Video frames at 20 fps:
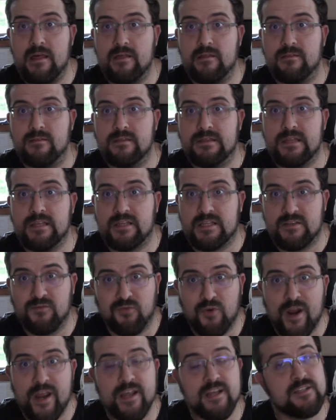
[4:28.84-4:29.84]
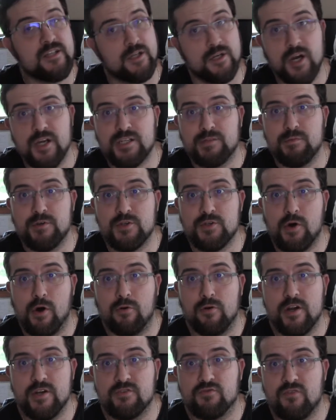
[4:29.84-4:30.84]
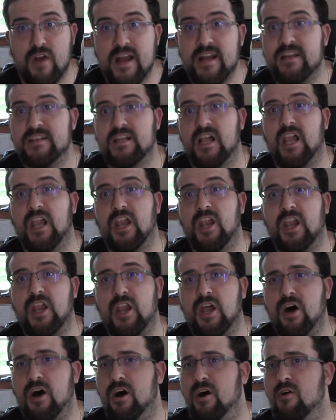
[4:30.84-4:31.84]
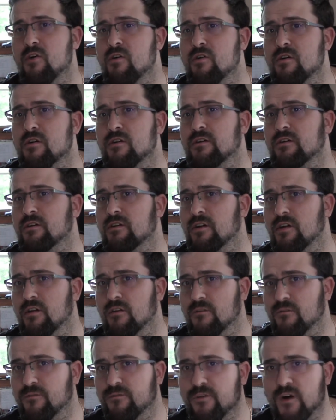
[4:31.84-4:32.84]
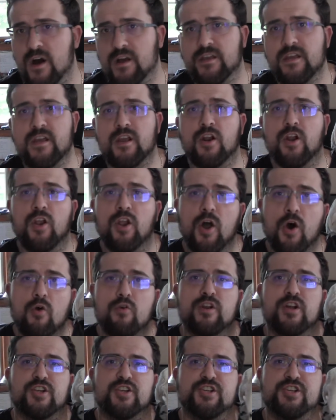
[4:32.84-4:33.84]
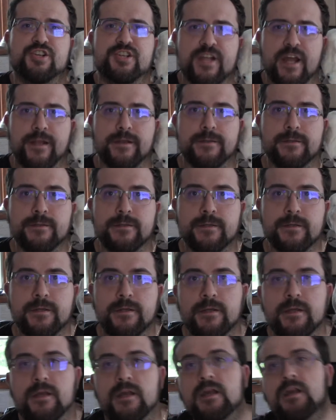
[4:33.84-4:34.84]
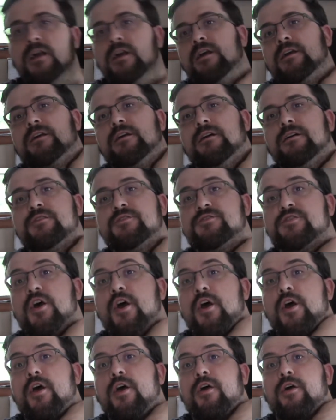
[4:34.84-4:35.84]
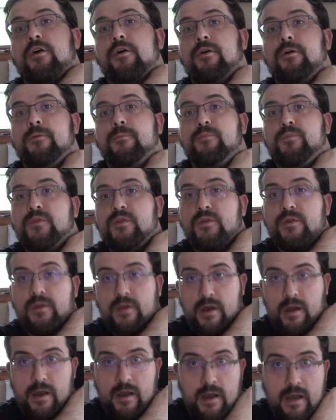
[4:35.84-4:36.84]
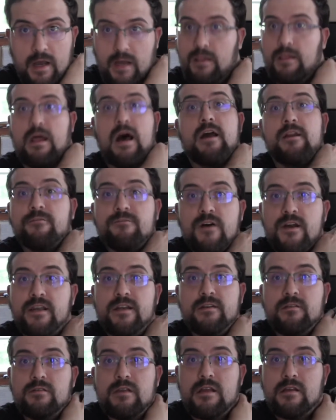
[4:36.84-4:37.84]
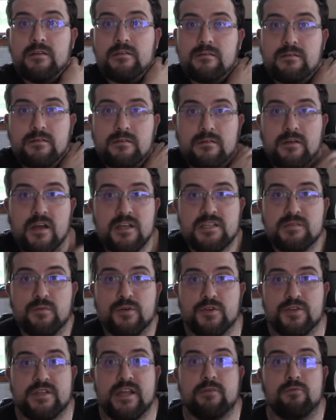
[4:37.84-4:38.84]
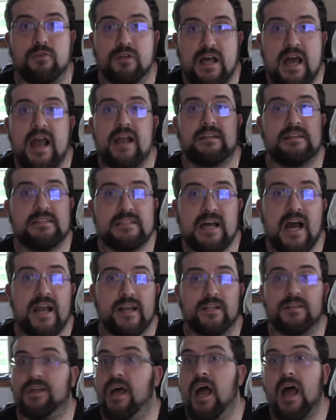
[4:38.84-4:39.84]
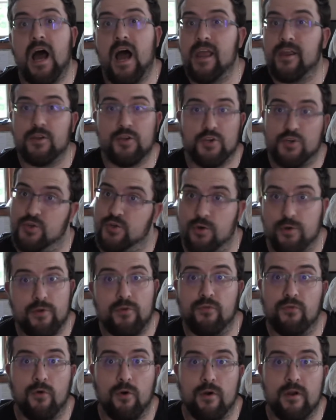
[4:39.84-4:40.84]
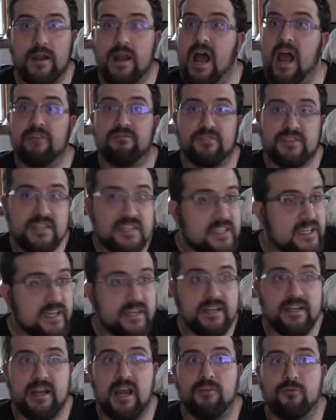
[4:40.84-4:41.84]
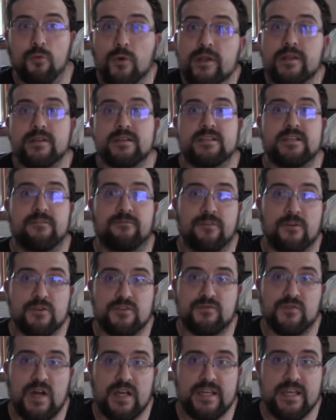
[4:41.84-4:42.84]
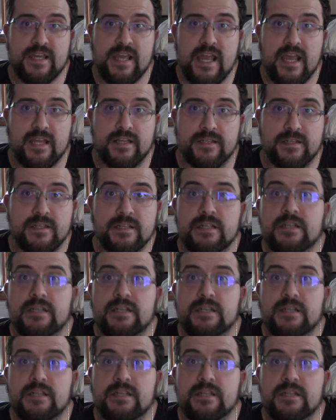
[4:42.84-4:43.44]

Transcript: this phrase, the customer is always right, is a long fucking load of shit. Because a lot of fucking customers, they will act entitled. I can assure you for it. I've seen it. I've witnessed it first fucking hand.